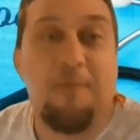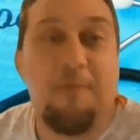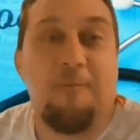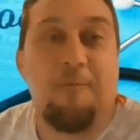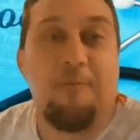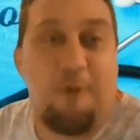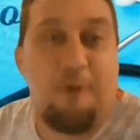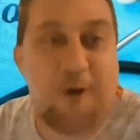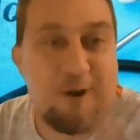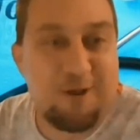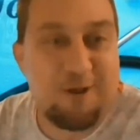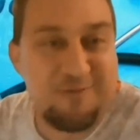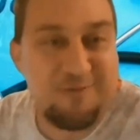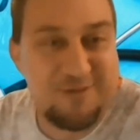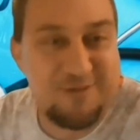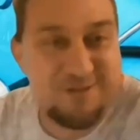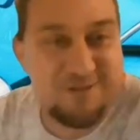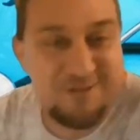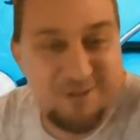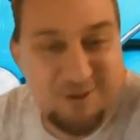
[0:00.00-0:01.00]
Moral of
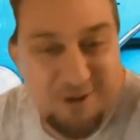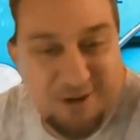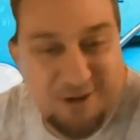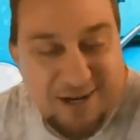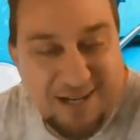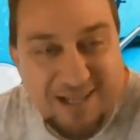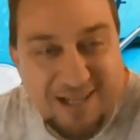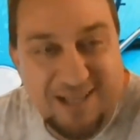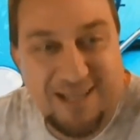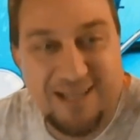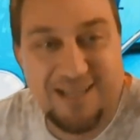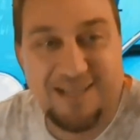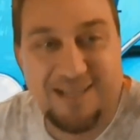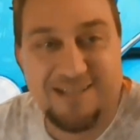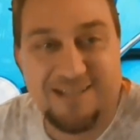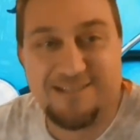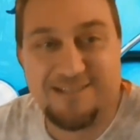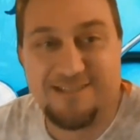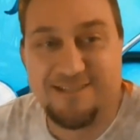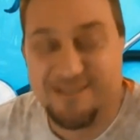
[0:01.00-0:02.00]
the story
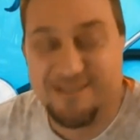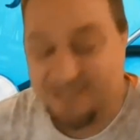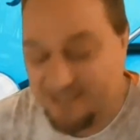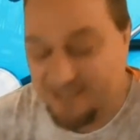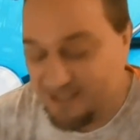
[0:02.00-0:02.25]
is,